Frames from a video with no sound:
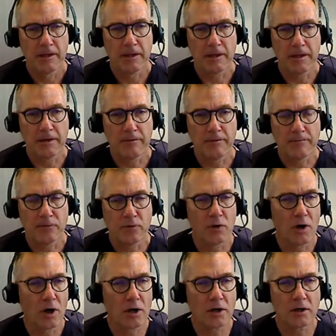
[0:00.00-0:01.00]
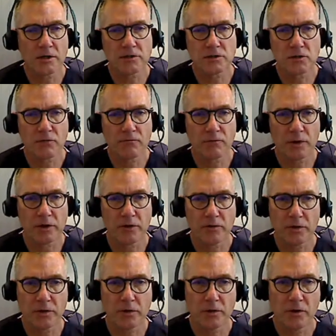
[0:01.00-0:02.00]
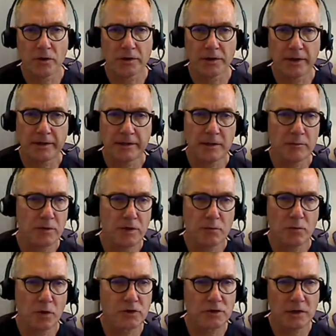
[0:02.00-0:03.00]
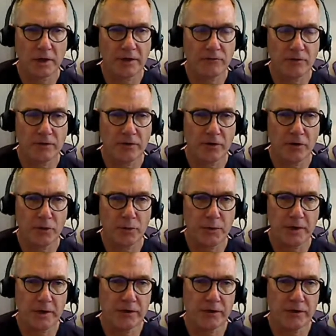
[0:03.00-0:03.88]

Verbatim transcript: Um, regardless of whether you're on an immunomodulatory therapy,